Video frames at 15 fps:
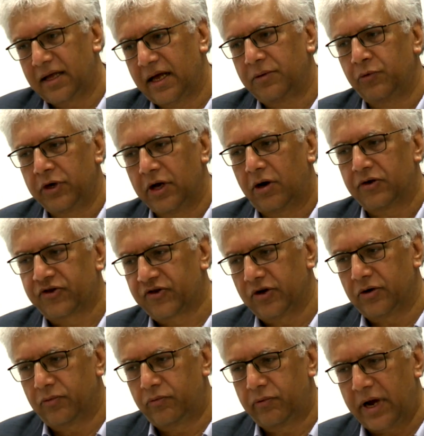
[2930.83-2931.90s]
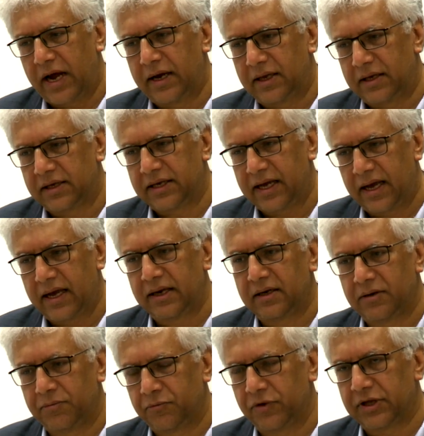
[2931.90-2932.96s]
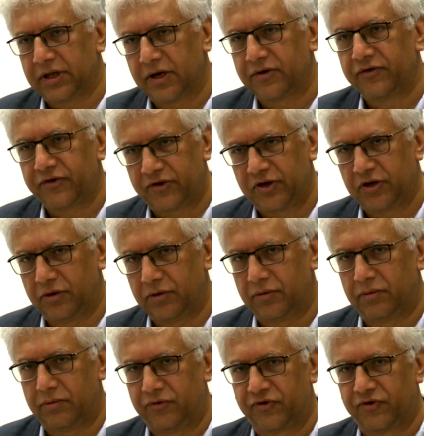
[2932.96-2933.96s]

then we also read in tandem with those two